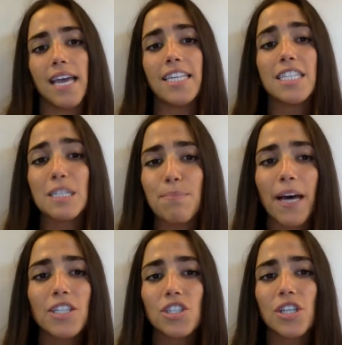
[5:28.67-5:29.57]

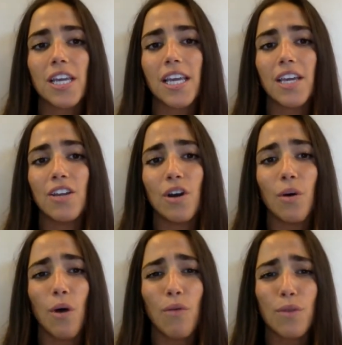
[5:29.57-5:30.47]
especially, you
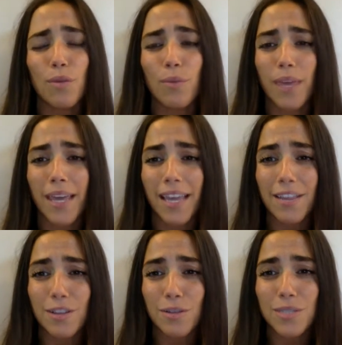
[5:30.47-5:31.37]
know, over the
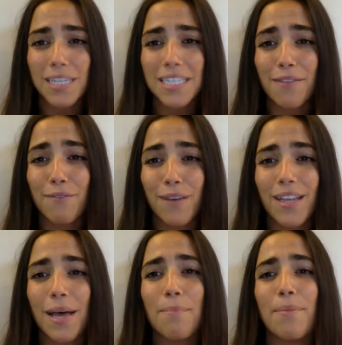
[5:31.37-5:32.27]
weekend, losing to
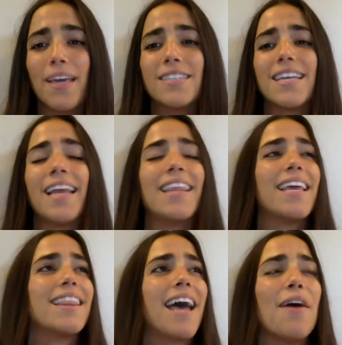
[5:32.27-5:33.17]
Villa base and
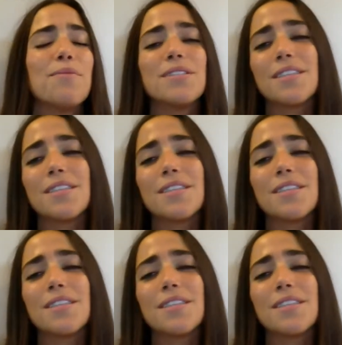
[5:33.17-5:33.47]
like that with